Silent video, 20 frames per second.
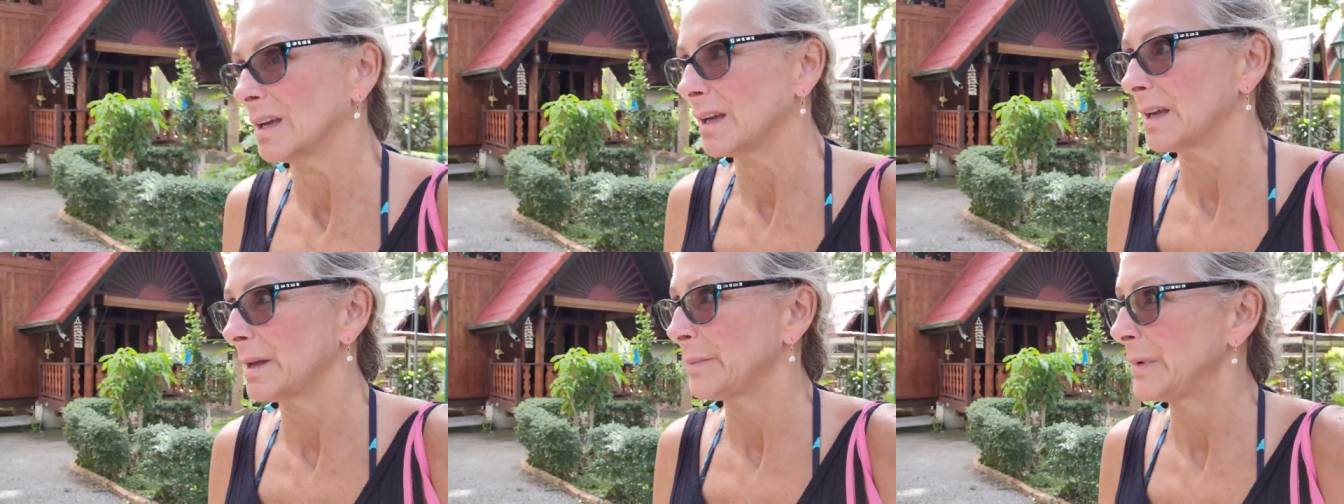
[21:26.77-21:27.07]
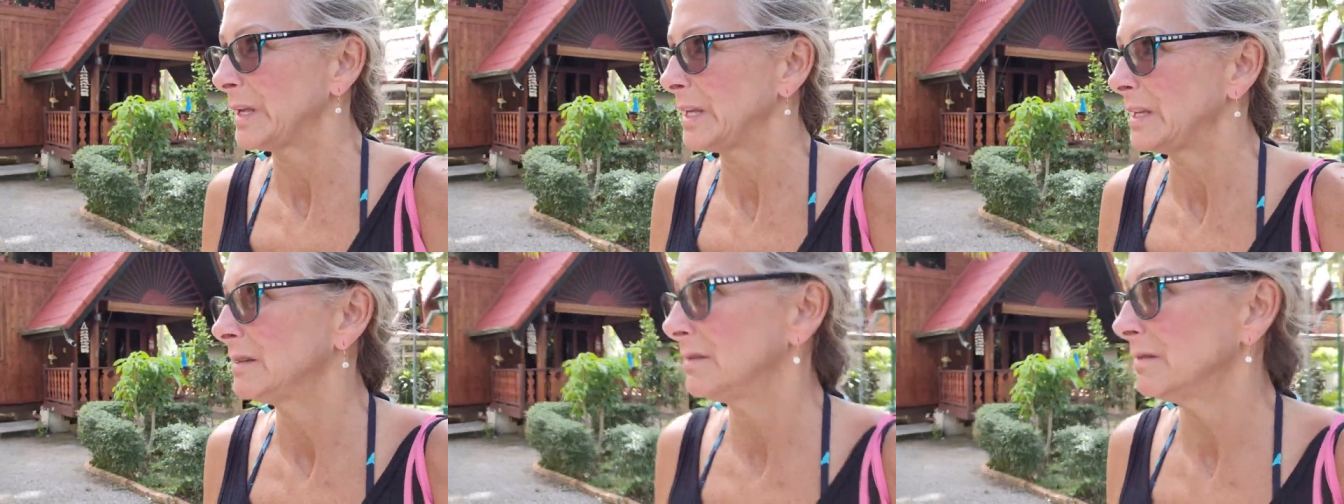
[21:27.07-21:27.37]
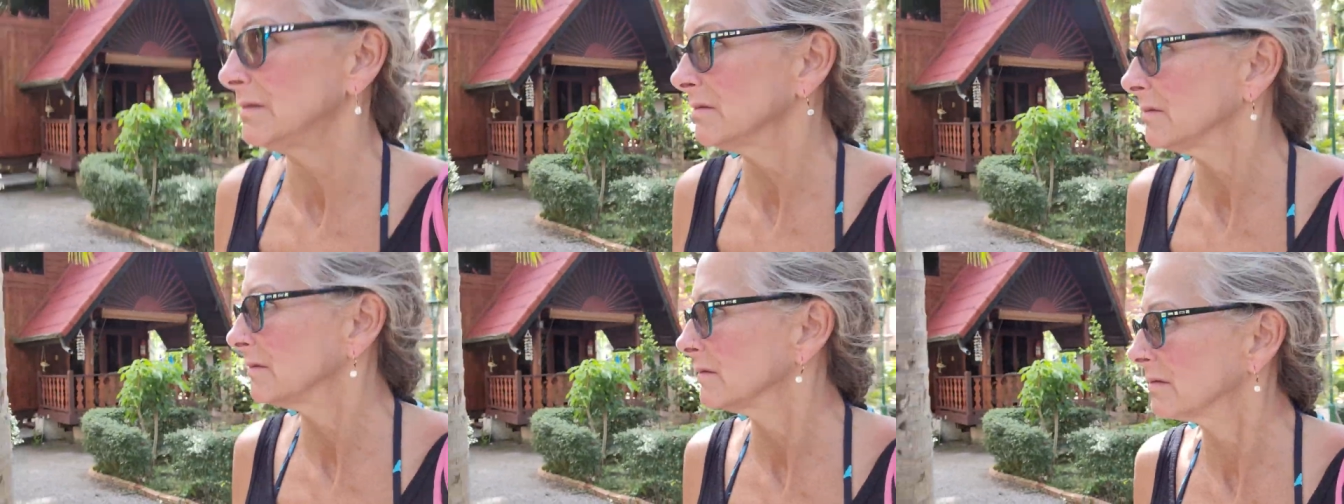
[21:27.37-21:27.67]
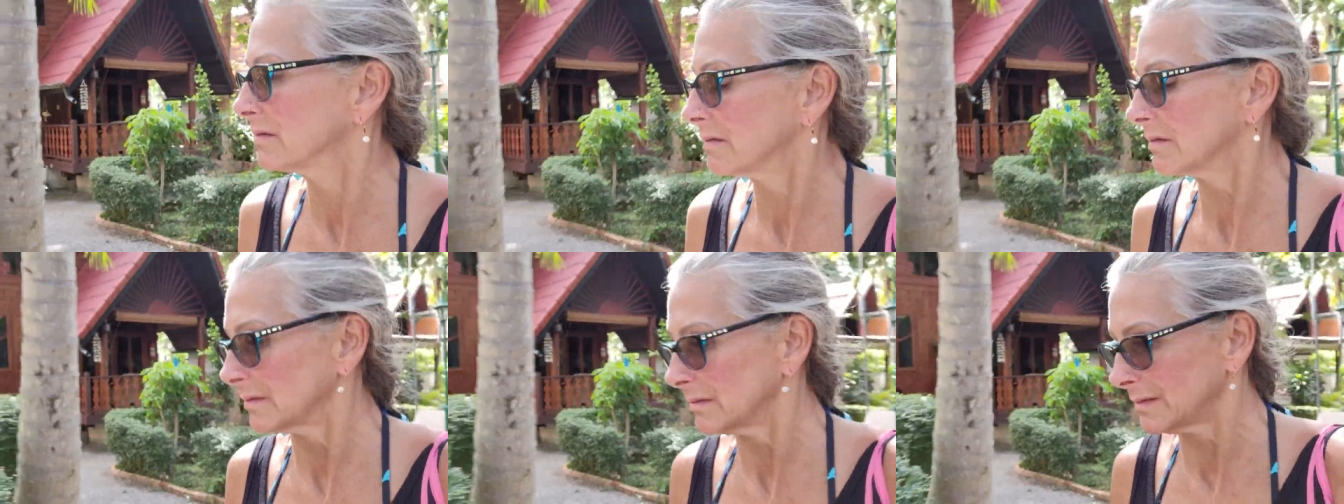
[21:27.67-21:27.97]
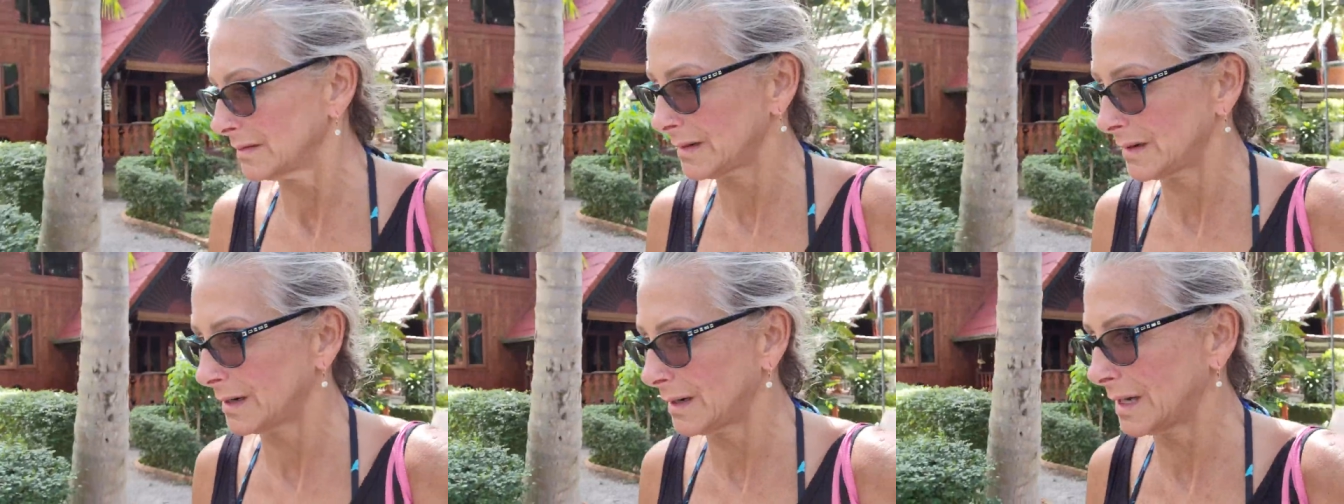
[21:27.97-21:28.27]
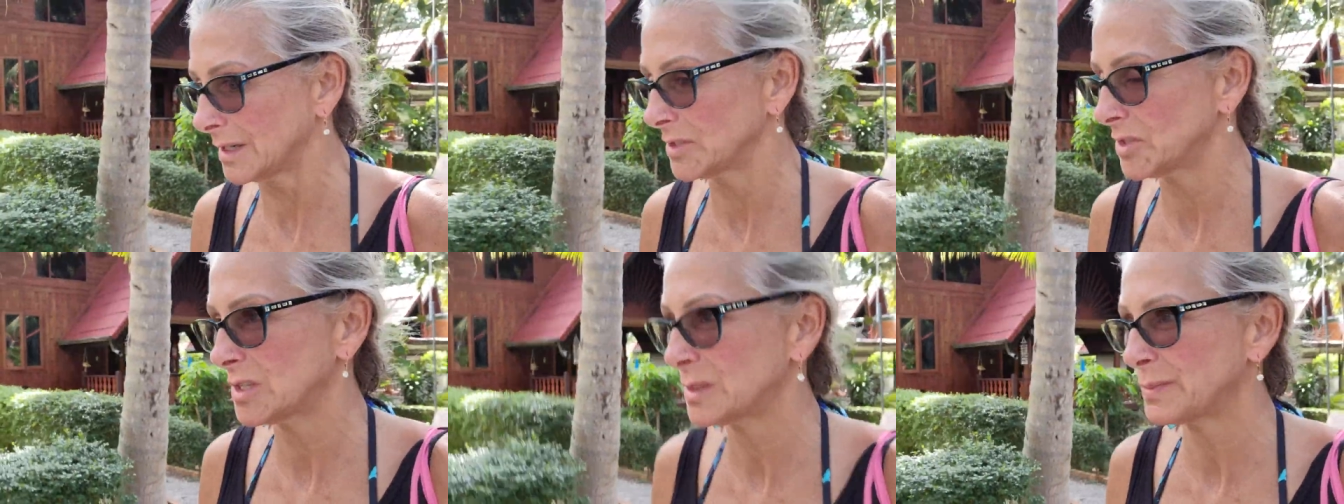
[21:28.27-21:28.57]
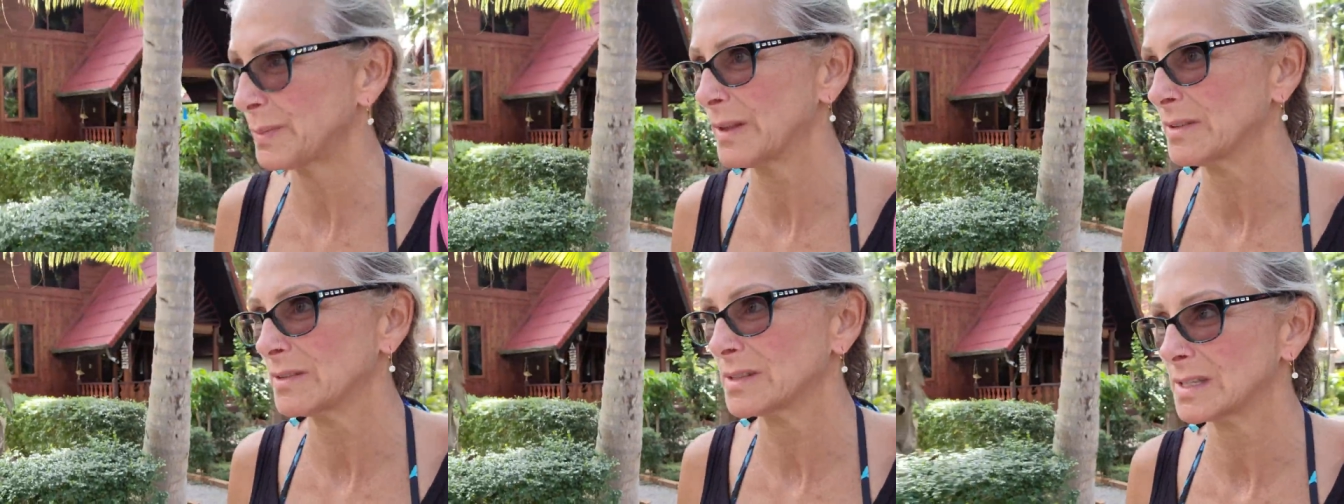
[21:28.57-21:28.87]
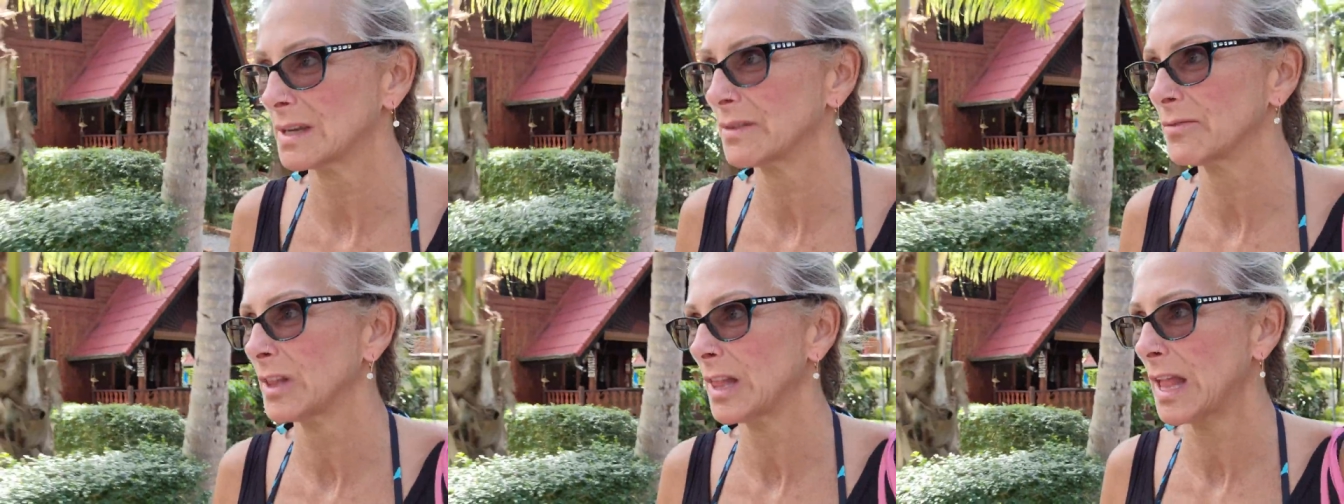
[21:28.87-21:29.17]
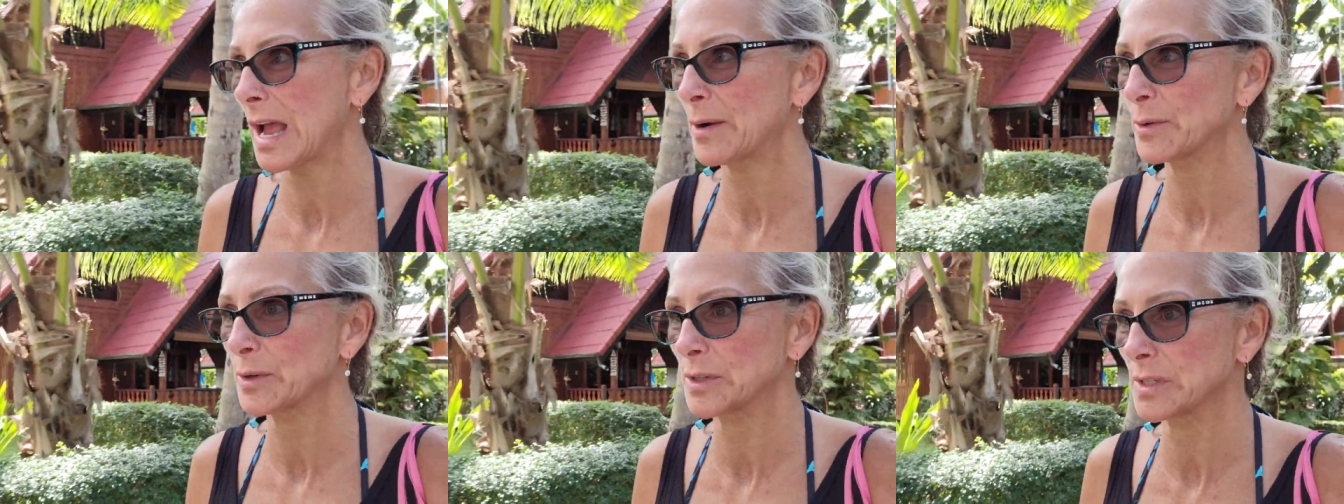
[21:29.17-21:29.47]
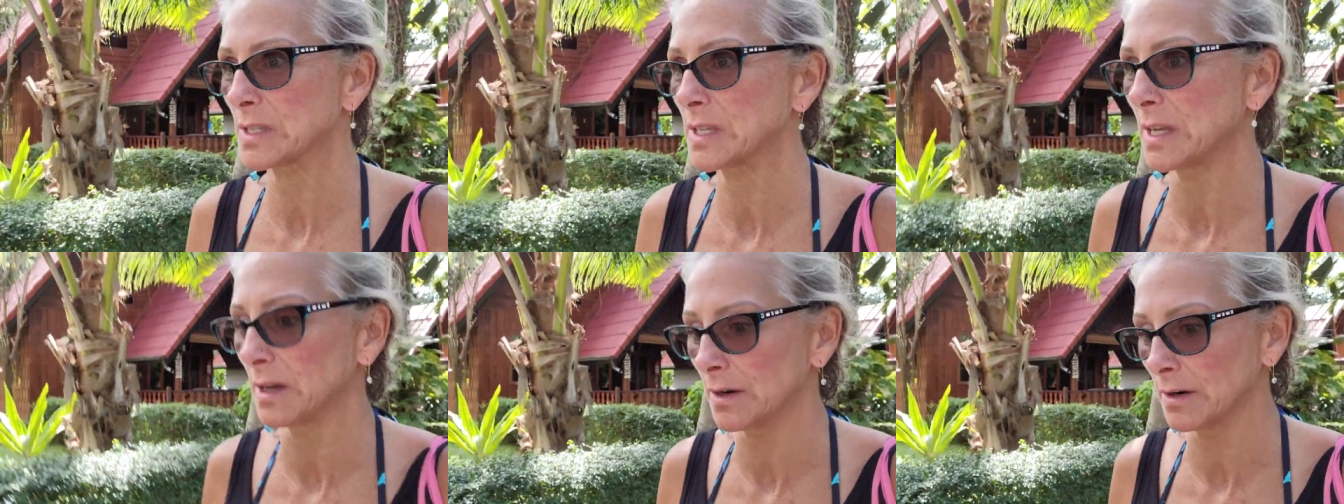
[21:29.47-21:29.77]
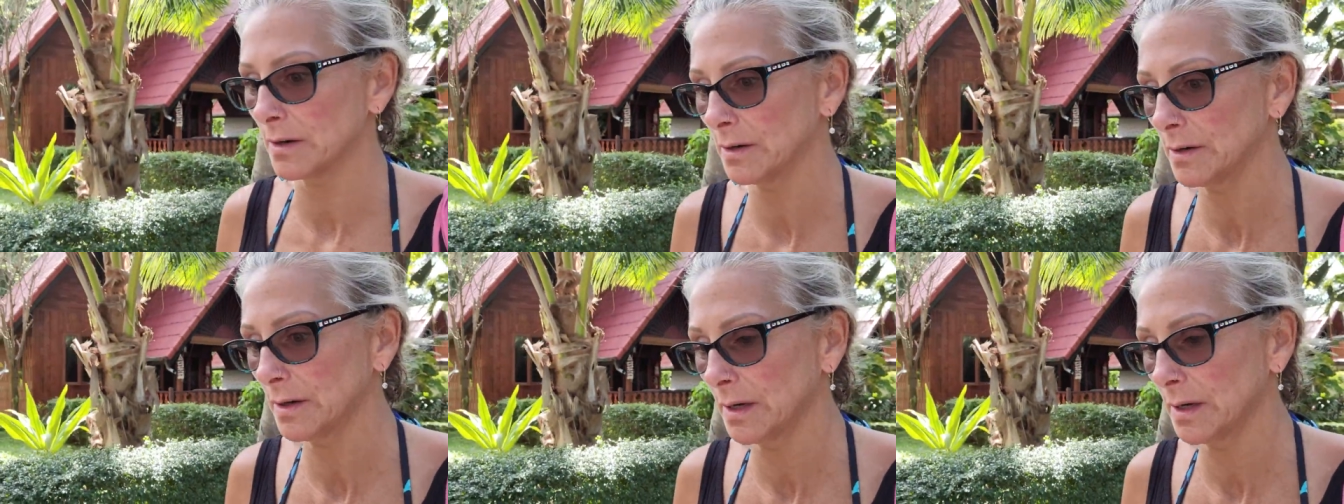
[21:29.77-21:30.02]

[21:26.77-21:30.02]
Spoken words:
I mean, I just spent several hours here